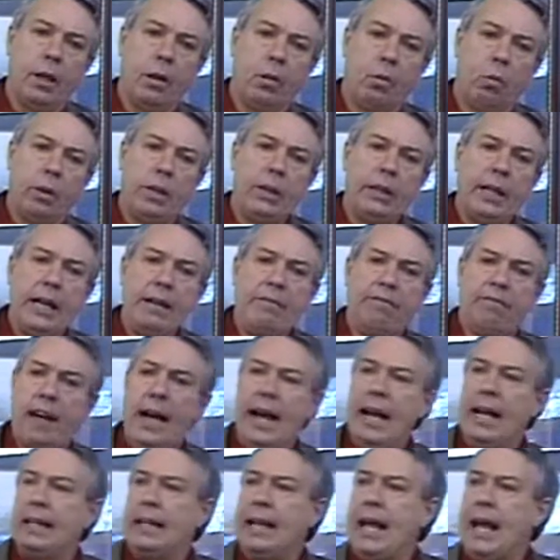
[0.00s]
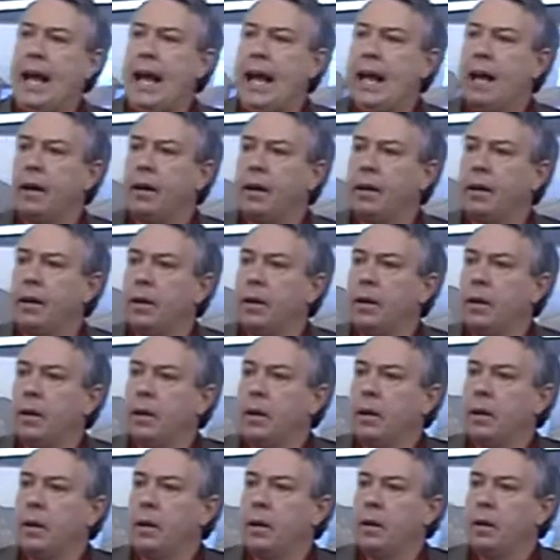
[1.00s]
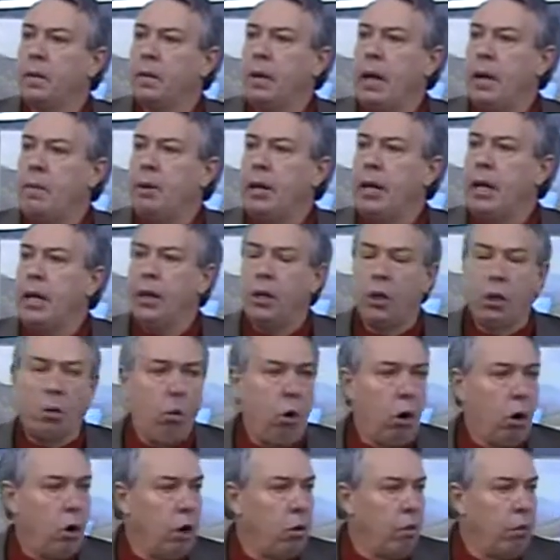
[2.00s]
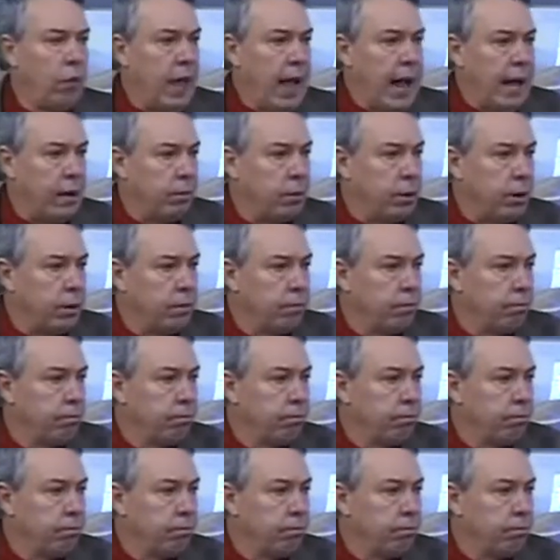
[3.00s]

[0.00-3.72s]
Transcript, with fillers: When they find that, they begin to work on that one.